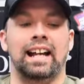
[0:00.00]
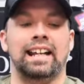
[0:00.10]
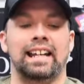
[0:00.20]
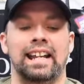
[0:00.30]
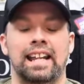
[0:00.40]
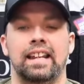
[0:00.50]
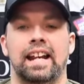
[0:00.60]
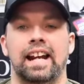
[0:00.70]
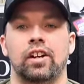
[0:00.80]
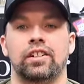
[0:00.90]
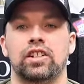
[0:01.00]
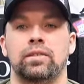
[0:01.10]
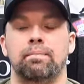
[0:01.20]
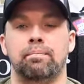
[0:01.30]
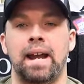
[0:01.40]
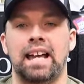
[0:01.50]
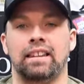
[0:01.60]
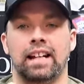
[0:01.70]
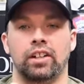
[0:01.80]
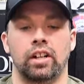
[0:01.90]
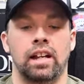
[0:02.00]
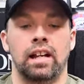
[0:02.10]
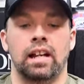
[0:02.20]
Again, the Heritage Badlander.